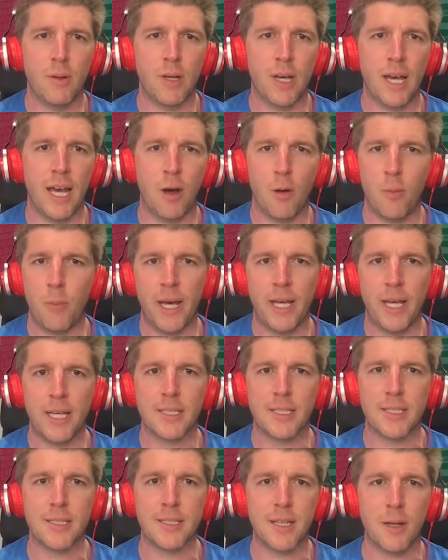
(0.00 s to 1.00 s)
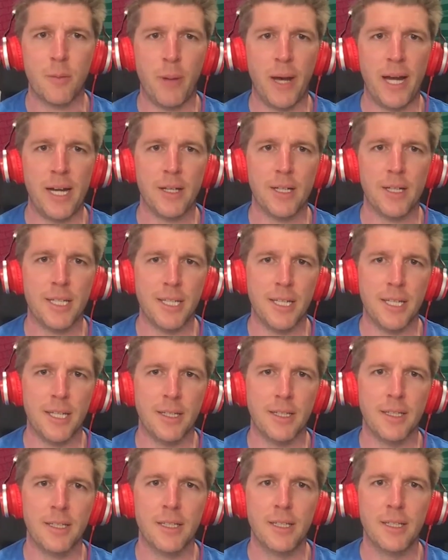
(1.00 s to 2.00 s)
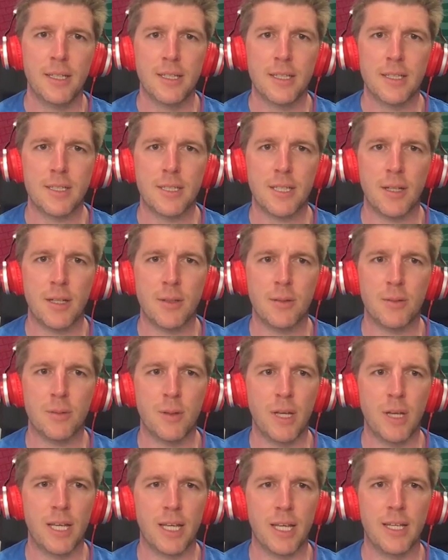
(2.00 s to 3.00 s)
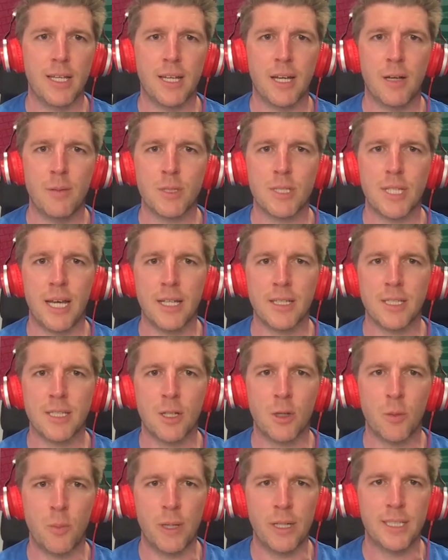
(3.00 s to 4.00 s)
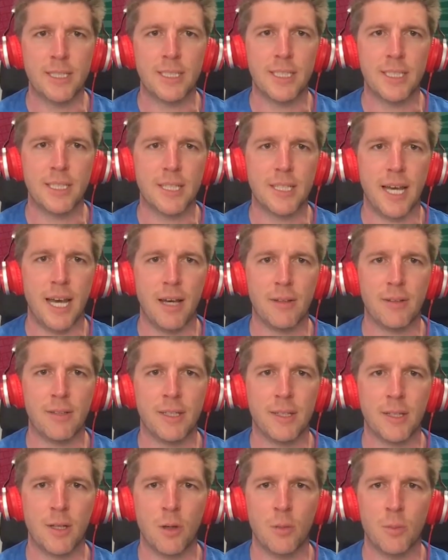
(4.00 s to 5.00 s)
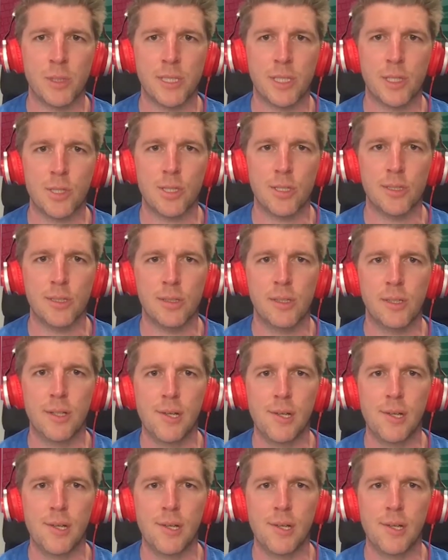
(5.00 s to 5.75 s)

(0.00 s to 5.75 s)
outpace a bad idea. So it comes down to your ability to outthink the competition.